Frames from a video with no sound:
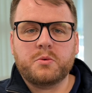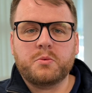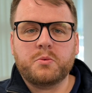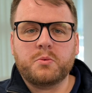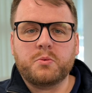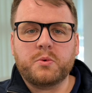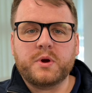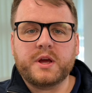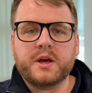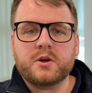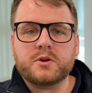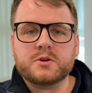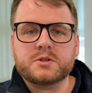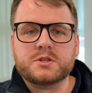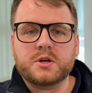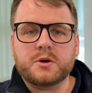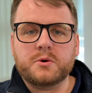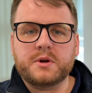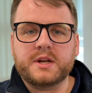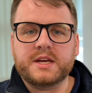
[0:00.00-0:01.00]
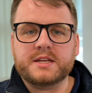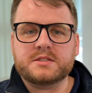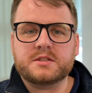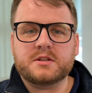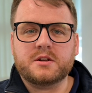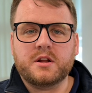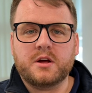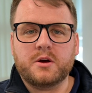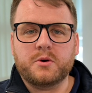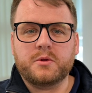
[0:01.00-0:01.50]
We also need
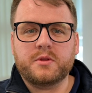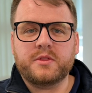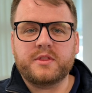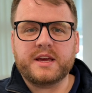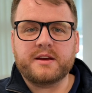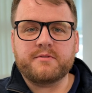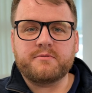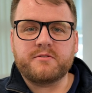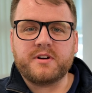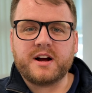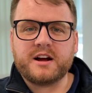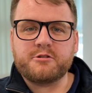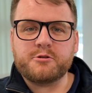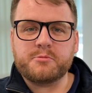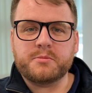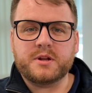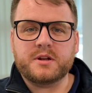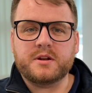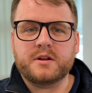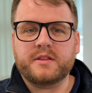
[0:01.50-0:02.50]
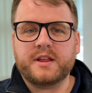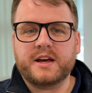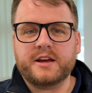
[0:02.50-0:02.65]
to know the environment